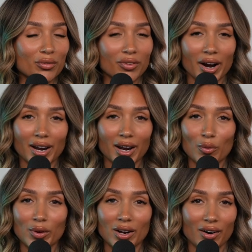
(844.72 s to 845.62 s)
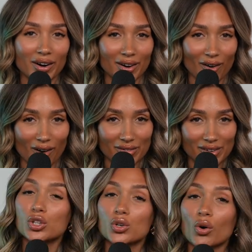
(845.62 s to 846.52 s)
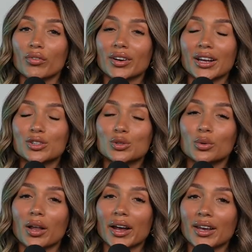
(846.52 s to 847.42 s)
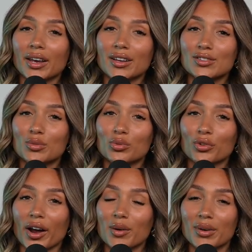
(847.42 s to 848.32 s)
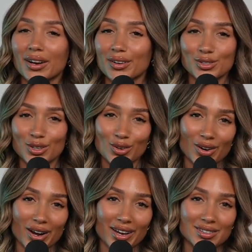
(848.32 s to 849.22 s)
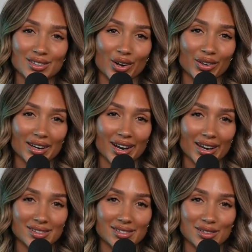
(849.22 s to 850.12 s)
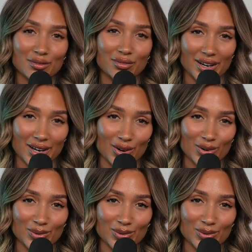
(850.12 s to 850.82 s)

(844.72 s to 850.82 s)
Friday we are in office. Don't forget to like and subscribe, and I'll see you guys on the next video.